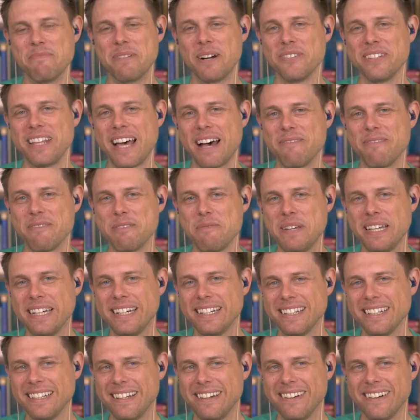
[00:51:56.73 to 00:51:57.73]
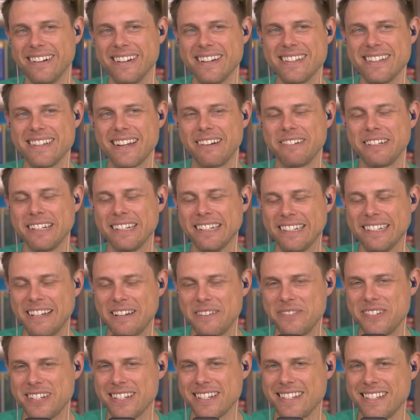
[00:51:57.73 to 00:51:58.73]
that would be hilarious. I would
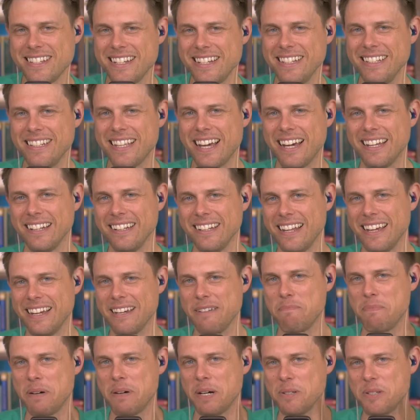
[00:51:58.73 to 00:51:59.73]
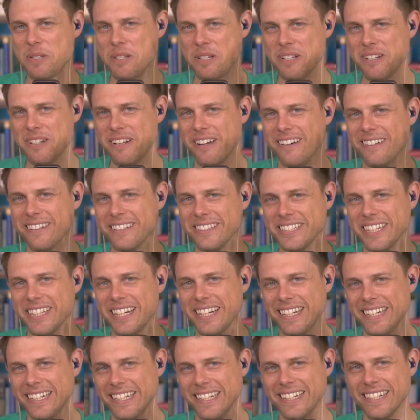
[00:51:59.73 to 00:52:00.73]
love to see that like posted
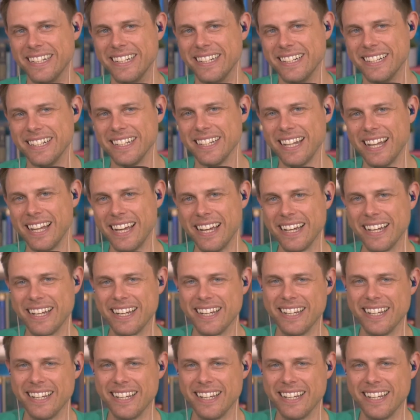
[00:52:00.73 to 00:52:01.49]
online. Like